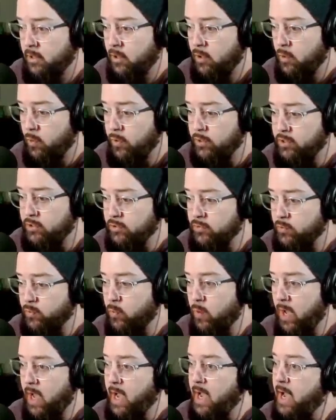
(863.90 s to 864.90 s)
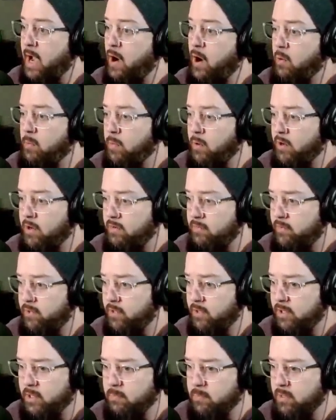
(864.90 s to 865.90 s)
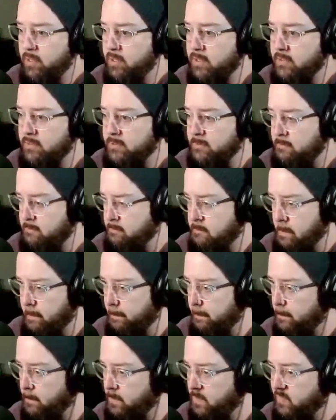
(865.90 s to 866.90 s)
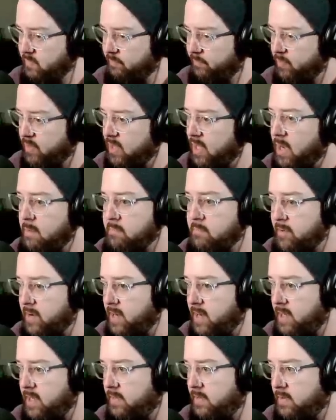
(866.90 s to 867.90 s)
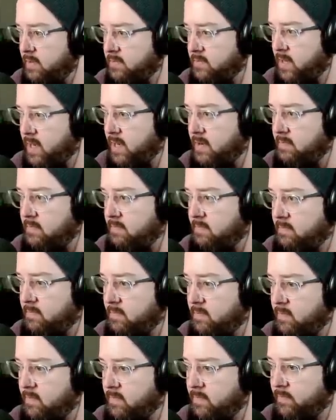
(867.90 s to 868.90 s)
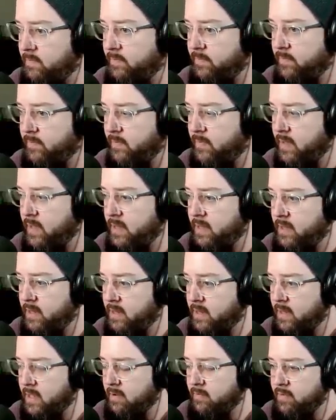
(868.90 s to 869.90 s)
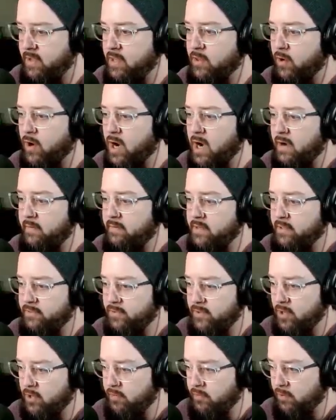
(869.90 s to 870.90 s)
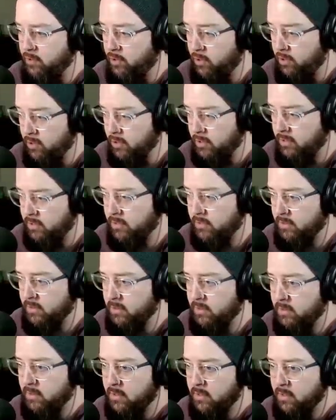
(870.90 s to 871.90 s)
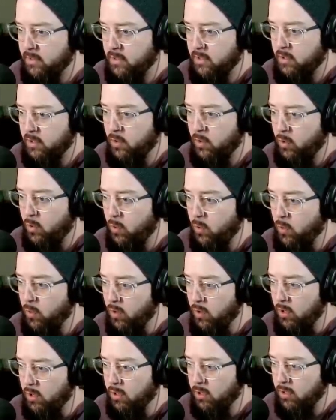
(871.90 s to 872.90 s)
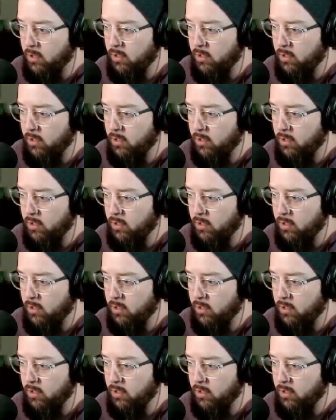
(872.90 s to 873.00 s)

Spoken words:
Which is how I'm already feeling, because I'm finding things that I have either obviously overlooked or